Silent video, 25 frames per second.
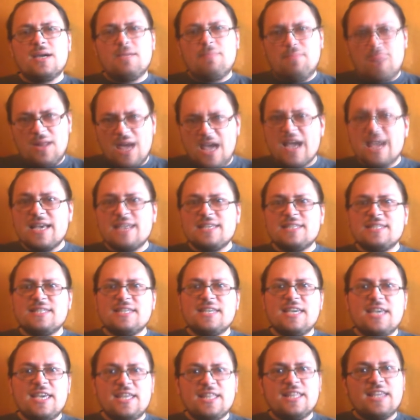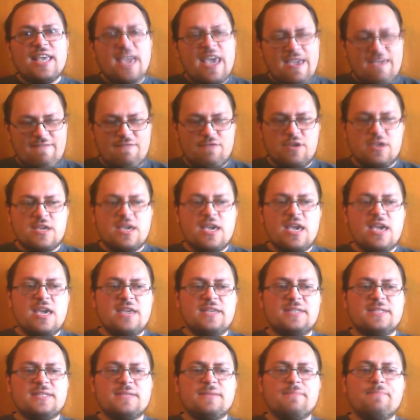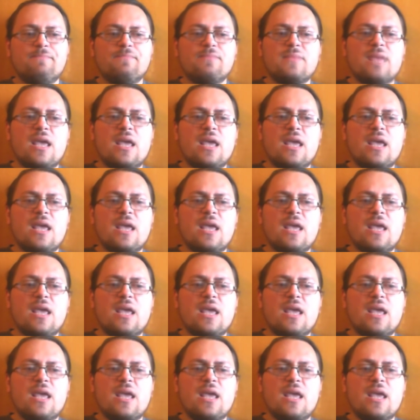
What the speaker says: applies in every case.